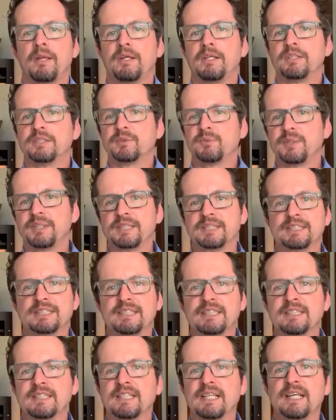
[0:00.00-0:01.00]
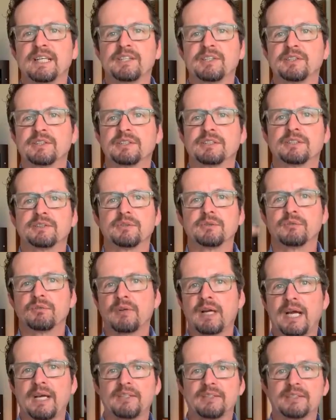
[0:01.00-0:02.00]
So we just did that. You just do
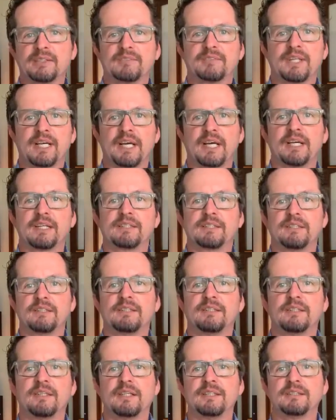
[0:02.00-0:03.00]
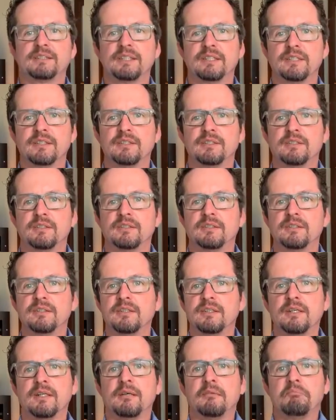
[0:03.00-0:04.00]
rounds of that until
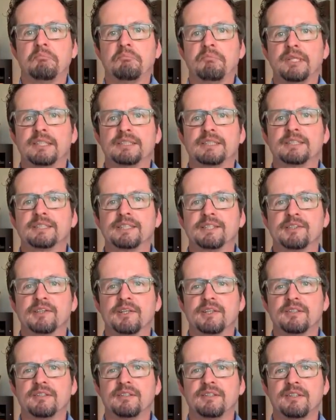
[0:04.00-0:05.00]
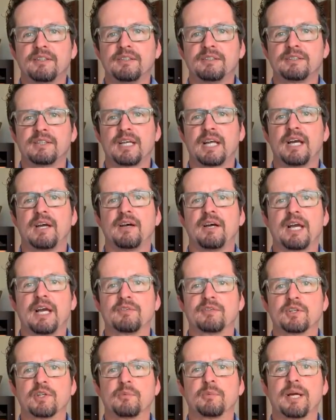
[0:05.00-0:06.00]
it's a 0. So now I
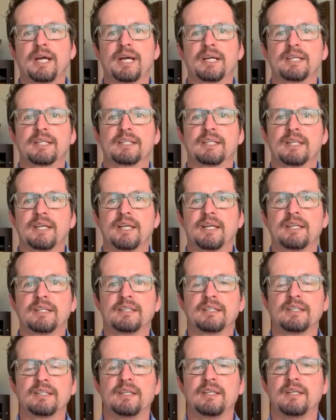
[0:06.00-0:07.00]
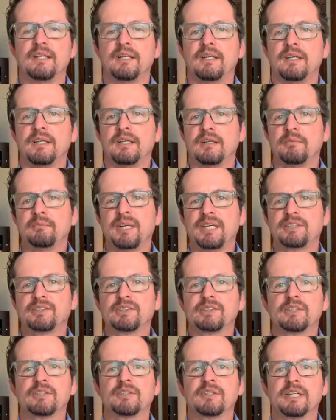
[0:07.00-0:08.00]
have her go back at the end, make
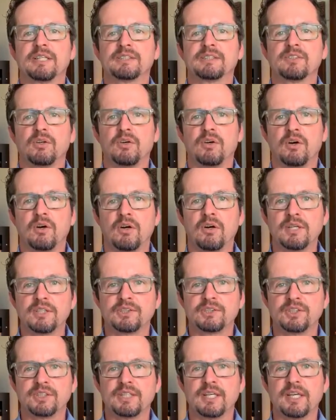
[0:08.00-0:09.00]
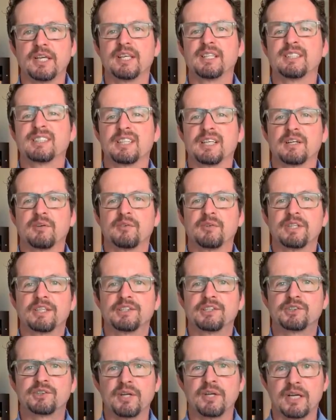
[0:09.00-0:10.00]
sure as hard as she can, it's like, I want you to
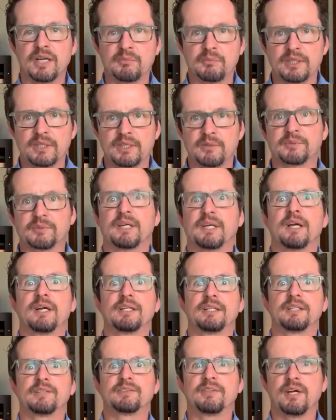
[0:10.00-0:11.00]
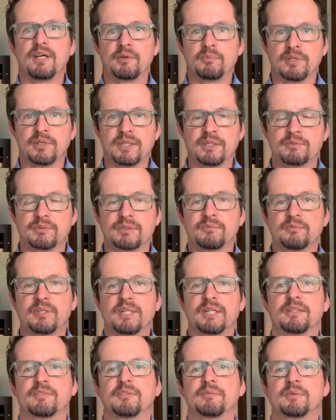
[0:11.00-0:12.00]
try to bring up anxiety, try to bring up some
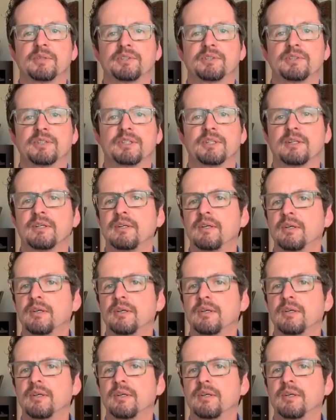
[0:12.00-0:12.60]
negative emotion.